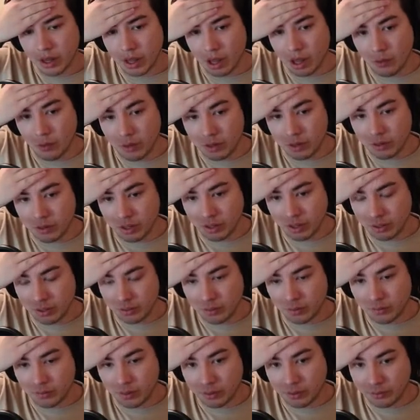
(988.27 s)
And when you need it
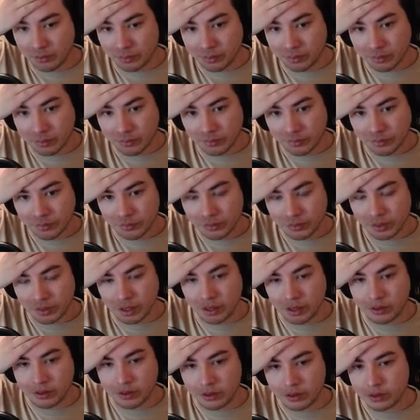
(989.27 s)
to evolve,
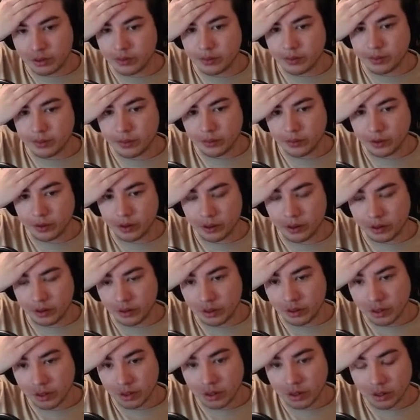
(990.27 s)
it's good.
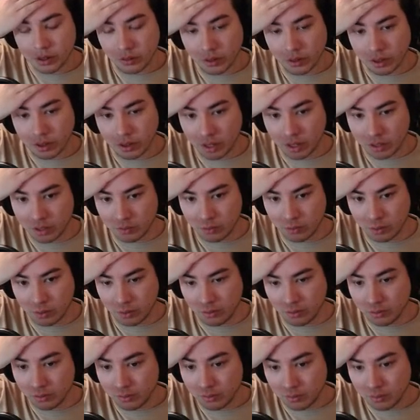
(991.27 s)
Really good against
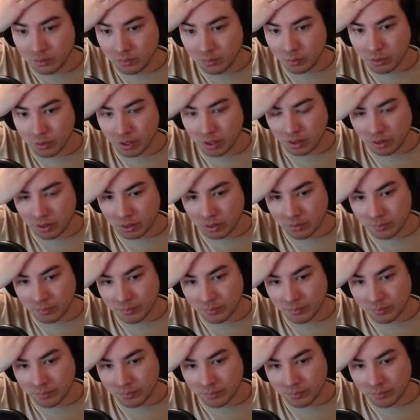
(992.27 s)
Rune in particular.